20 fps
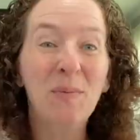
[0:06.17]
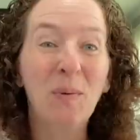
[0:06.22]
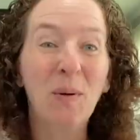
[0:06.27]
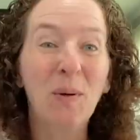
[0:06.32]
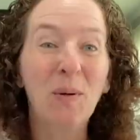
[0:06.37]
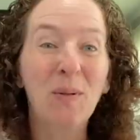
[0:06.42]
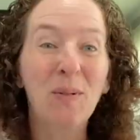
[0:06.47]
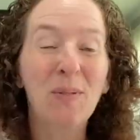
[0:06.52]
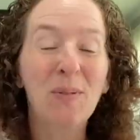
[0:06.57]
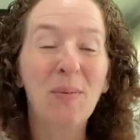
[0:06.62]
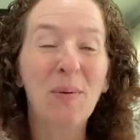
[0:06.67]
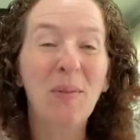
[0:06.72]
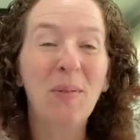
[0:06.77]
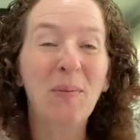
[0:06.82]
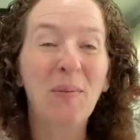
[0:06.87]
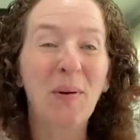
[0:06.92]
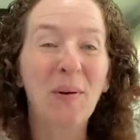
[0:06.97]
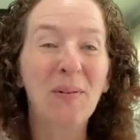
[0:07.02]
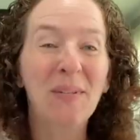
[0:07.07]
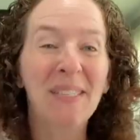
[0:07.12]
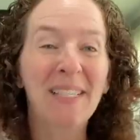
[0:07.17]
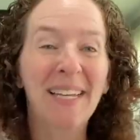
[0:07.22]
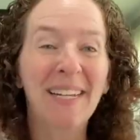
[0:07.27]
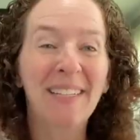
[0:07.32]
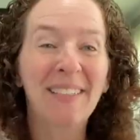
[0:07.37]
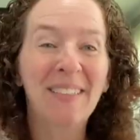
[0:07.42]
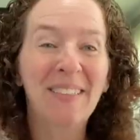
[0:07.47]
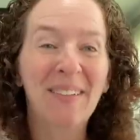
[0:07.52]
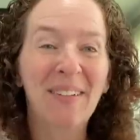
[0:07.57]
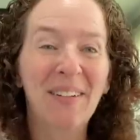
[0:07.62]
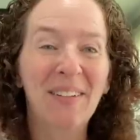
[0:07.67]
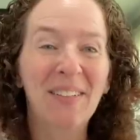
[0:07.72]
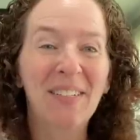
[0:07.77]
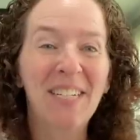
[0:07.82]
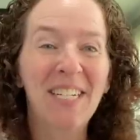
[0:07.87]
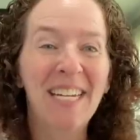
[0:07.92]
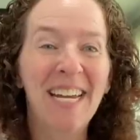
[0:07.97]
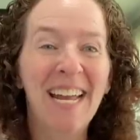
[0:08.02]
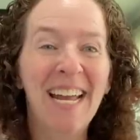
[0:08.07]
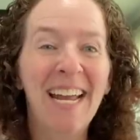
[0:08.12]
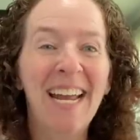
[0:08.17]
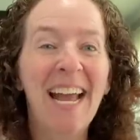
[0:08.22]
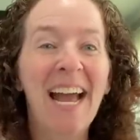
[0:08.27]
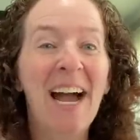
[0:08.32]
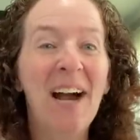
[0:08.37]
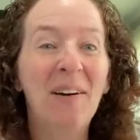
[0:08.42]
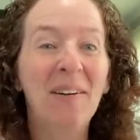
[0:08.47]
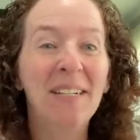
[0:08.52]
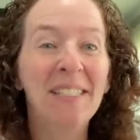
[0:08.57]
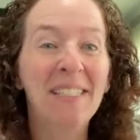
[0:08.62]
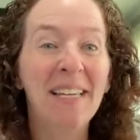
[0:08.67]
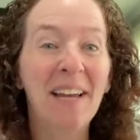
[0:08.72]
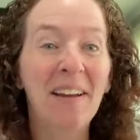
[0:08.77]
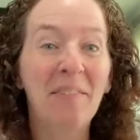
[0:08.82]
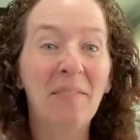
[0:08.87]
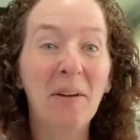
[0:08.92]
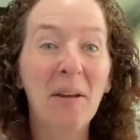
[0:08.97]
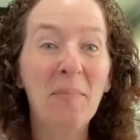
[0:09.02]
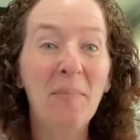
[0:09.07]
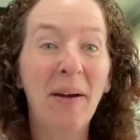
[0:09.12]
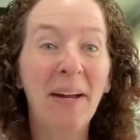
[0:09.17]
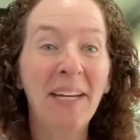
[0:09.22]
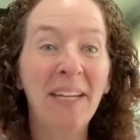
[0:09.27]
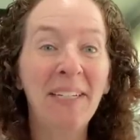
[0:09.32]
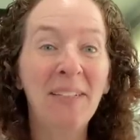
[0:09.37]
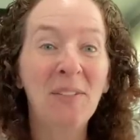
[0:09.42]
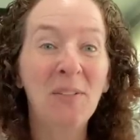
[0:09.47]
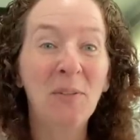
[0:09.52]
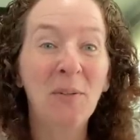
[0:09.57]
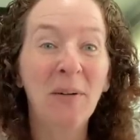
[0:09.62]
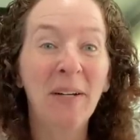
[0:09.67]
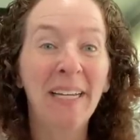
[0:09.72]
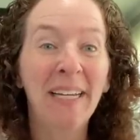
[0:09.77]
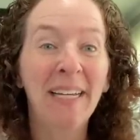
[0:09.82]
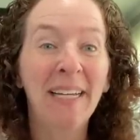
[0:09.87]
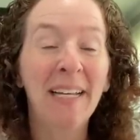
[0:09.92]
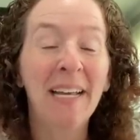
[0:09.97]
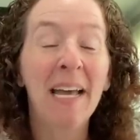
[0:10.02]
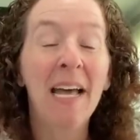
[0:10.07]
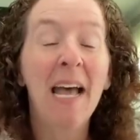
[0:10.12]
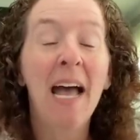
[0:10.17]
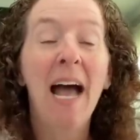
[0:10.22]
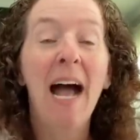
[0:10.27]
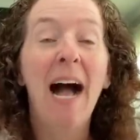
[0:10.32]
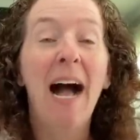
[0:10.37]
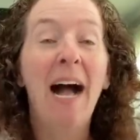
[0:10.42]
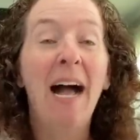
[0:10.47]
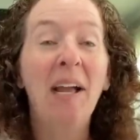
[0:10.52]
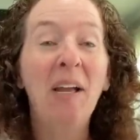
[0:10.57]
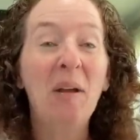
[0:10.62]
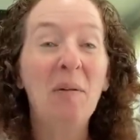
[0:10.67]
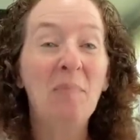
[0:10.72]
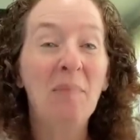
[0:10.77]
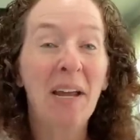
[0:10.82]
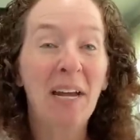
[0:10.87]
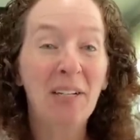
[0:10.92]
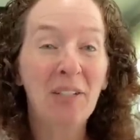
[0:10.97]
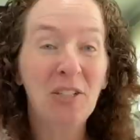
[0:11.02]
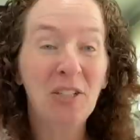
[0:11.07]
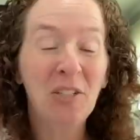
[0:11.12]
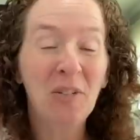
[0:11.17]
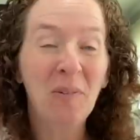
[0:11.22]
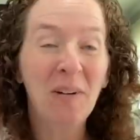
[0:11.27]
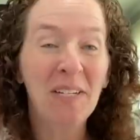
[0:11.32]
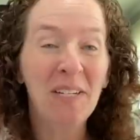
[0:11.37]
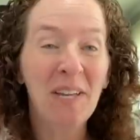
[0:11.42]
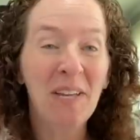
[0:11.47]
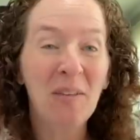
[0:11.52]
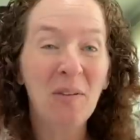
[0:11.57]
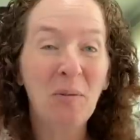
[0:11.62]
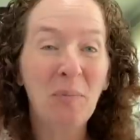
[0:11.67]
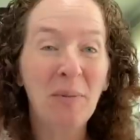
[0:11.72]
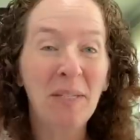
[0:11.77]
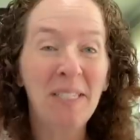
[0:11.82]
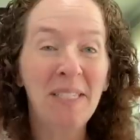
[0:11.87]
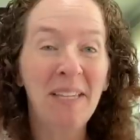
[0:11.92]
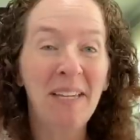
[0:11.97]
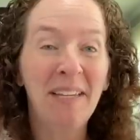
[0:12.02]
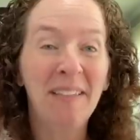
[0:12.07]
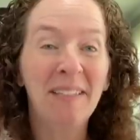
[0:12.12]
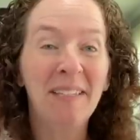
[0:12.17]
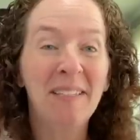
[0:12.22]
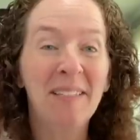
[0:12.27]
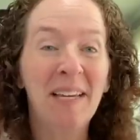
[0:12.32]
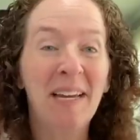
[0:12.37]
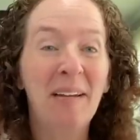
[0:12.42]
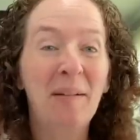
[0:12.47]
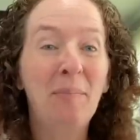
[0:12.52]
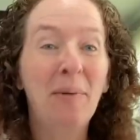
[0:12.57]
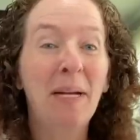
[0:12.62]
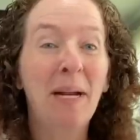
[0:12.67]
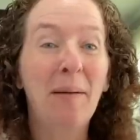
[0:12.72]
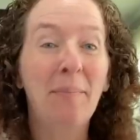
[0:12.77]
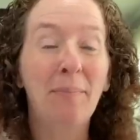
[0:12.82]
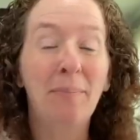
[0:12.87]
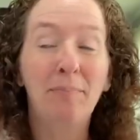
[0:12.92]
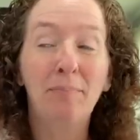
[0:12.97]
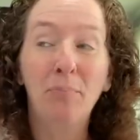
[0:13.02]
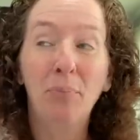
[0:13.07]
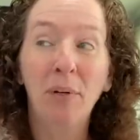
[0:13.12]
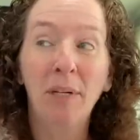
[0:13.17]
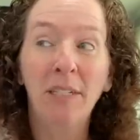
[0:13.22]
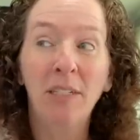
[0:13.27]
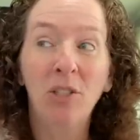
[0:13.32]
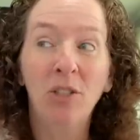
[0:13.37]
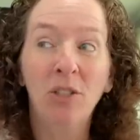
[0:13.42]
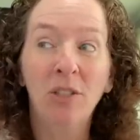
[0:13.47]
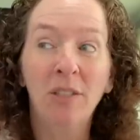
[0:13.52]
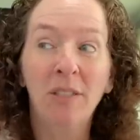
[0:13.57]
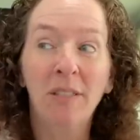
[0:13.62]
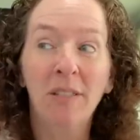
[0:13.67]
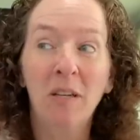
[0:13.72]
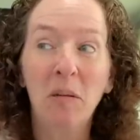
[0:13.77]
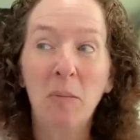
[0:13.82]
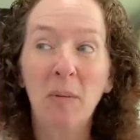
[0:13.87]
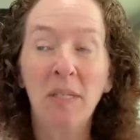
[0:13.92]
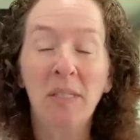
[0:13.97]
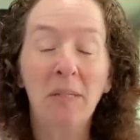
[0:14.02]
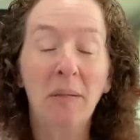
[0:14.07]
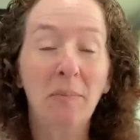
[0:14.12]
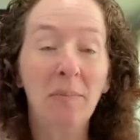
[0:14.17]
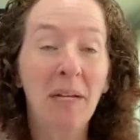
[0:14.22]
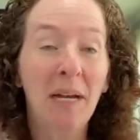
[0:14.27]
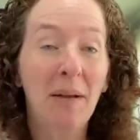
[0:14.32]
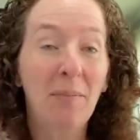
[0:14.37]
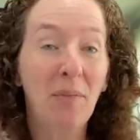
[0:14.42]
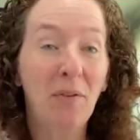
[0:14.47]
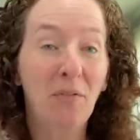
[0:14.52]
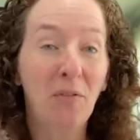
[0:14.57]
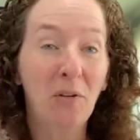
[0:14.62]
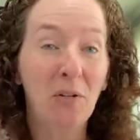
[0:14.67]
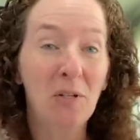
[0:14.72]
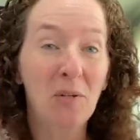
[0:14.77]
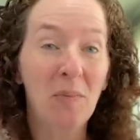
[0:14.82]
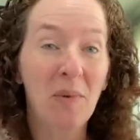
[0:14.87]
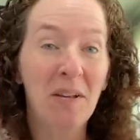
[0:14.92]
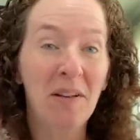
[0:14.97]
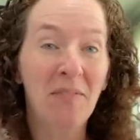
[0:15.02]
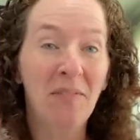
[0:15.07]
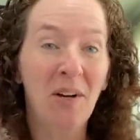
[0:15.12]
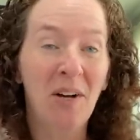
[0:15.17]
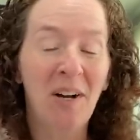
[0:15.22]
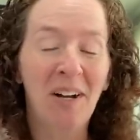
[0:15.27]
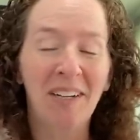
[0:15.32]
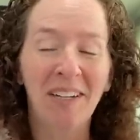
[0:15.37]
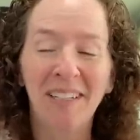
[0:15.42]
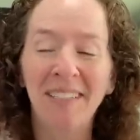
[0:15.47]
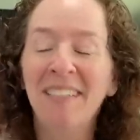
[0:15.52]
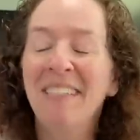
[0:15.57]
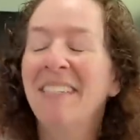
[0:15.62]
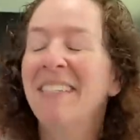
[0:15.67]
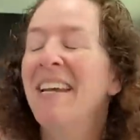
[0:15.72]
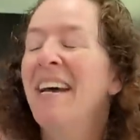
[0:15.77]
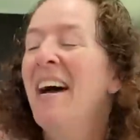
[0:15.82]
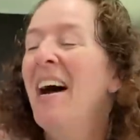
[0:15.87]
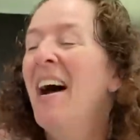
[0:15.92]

Rose with Roselikescrochet. How is everybody doing? I am not sure what day you'll be seeing this on, but I'm pretty sure it's going to be sometime the first week of August.